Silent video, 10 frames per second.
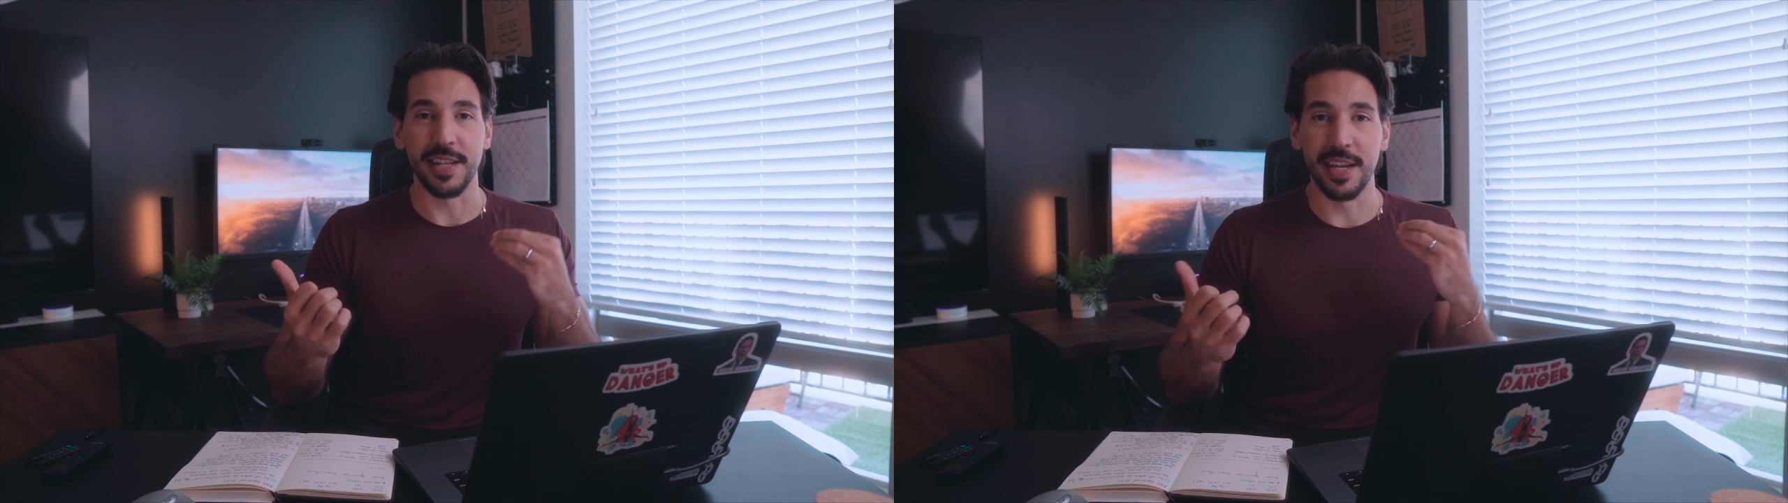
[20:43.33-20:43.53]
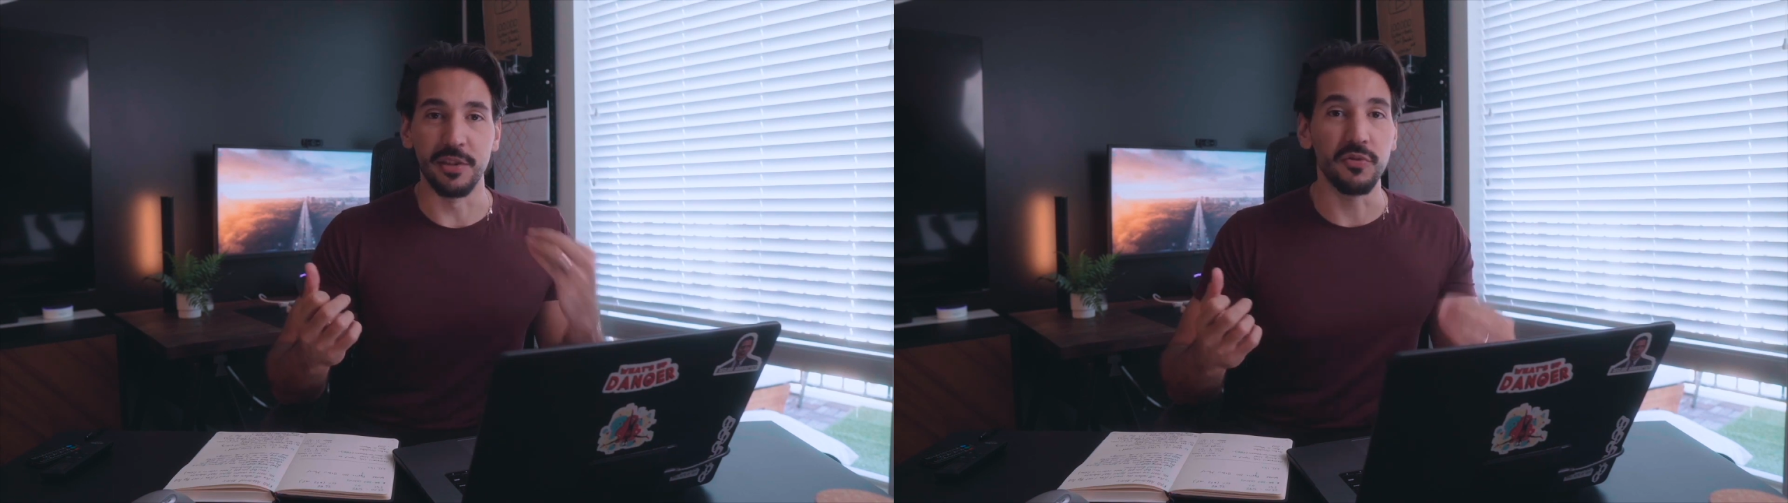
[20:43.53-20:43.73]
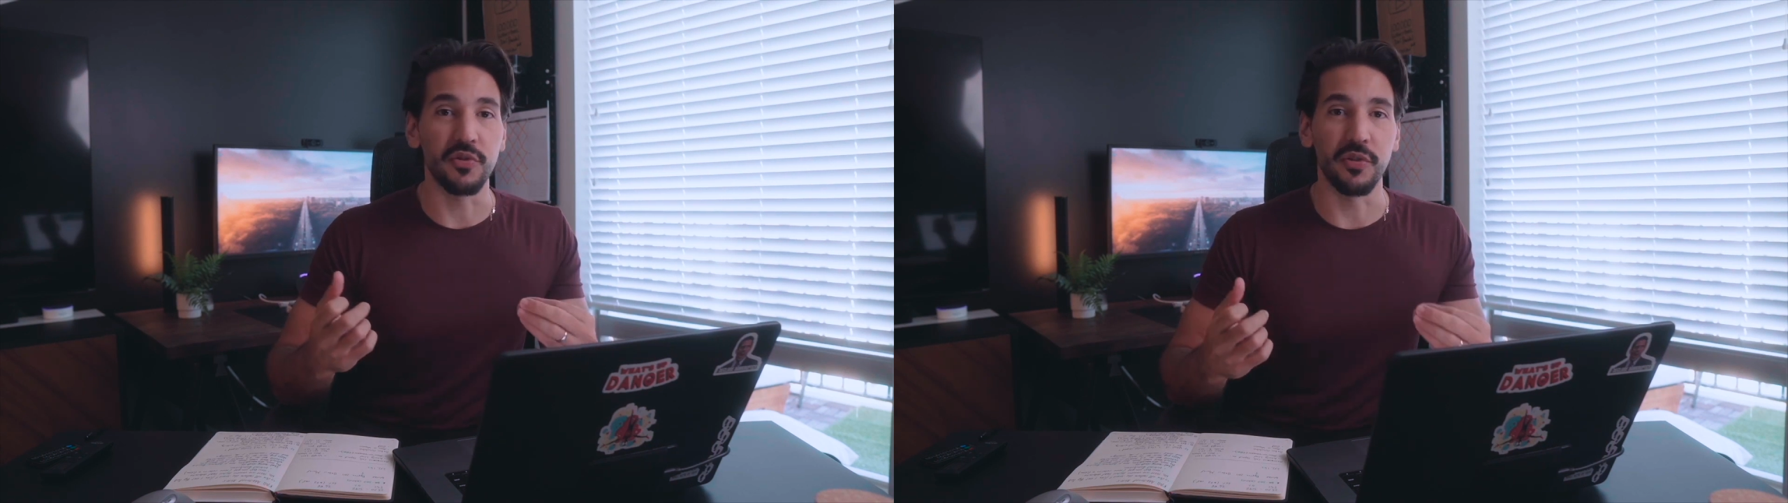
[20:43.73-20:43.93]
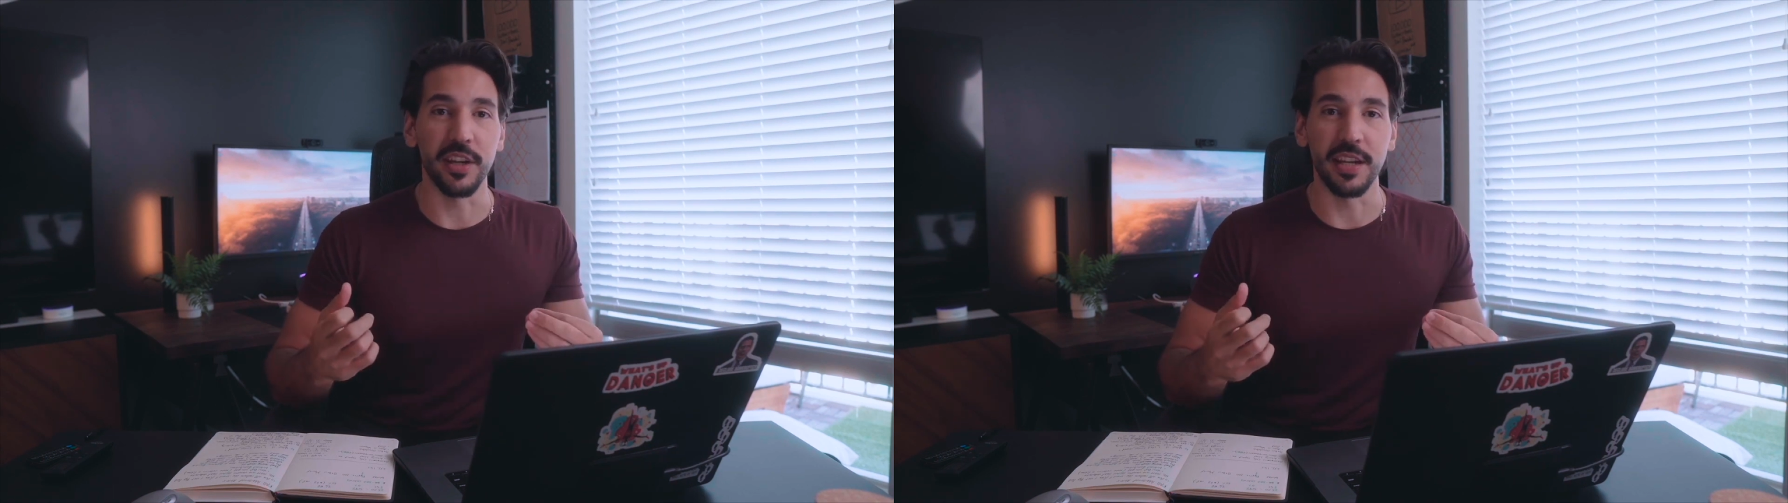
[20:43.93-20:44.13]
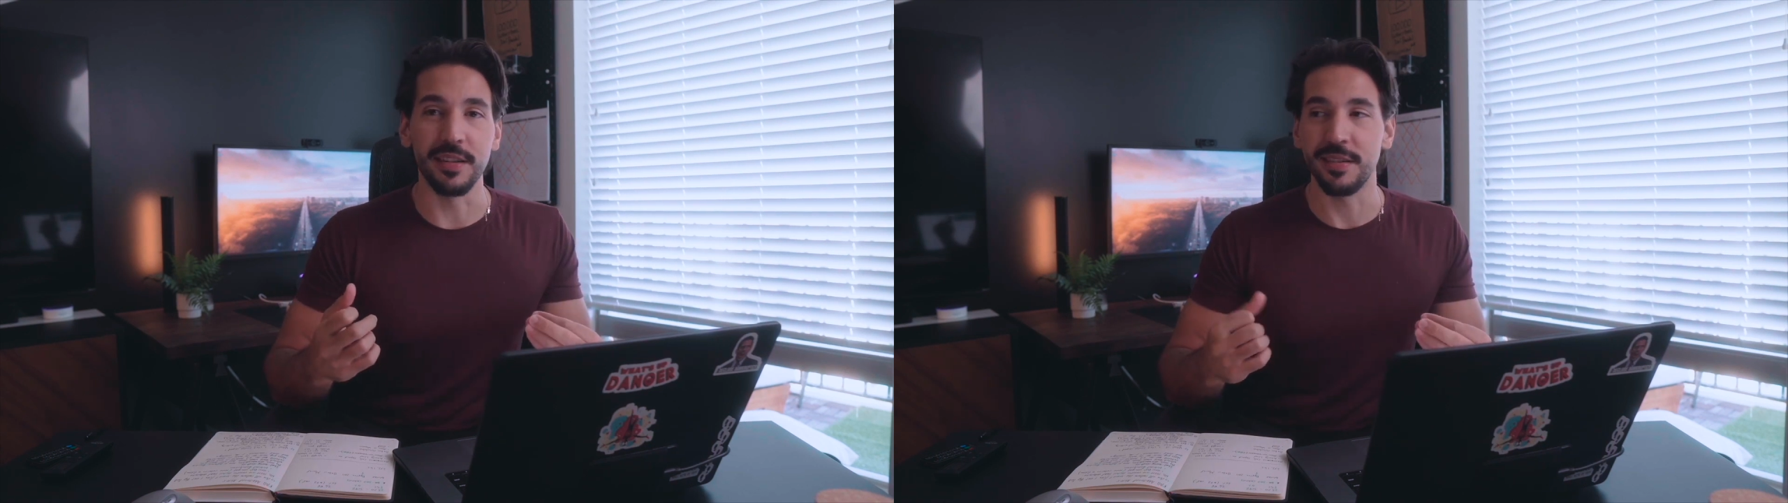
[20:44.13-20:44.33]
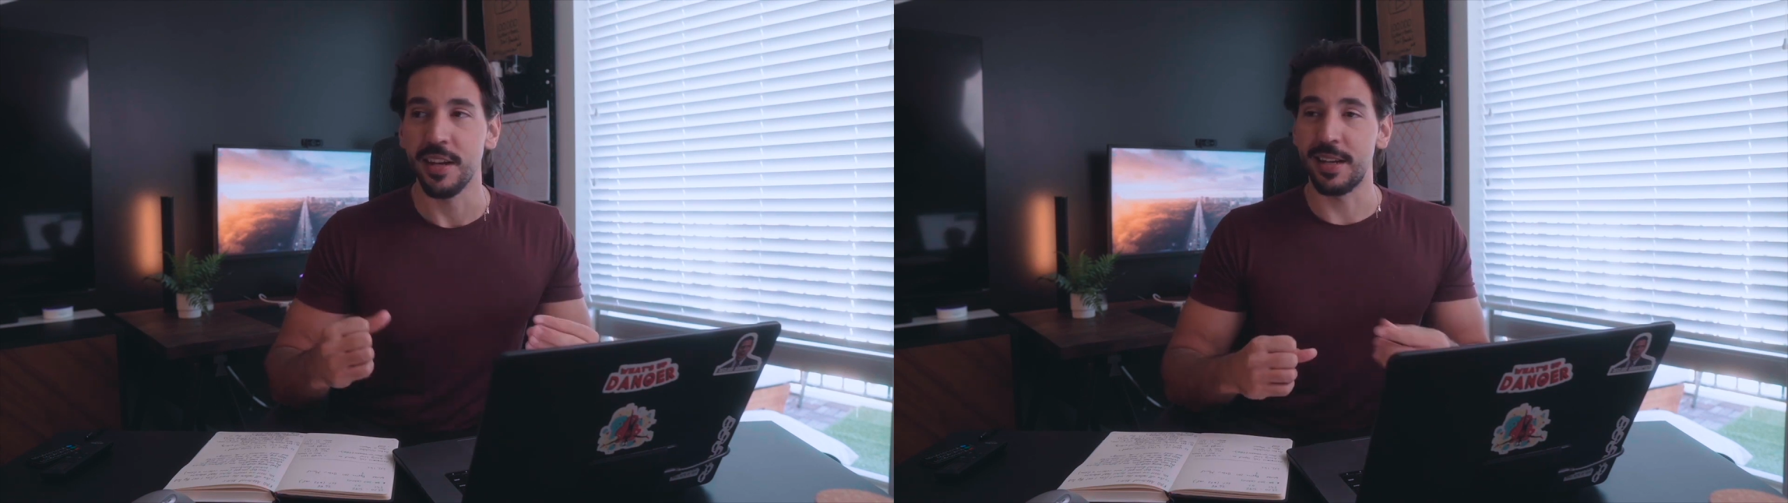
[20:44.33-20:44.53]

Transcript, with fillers: and nutrients,